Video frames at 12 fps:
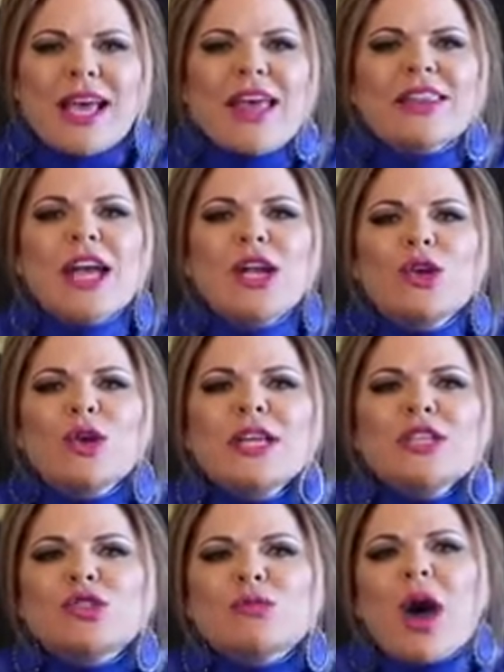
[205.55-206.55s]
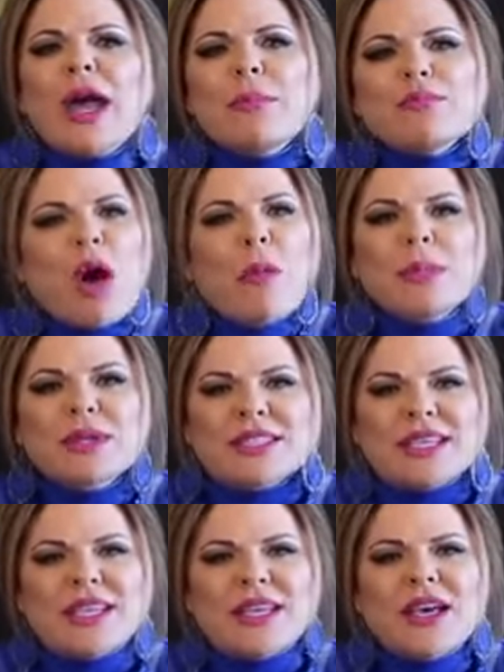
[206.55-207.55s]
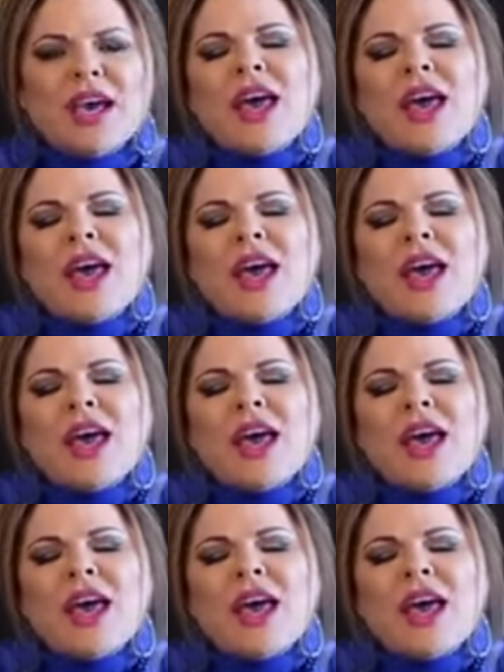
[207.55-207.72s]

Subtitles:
and they're looking to buy a property.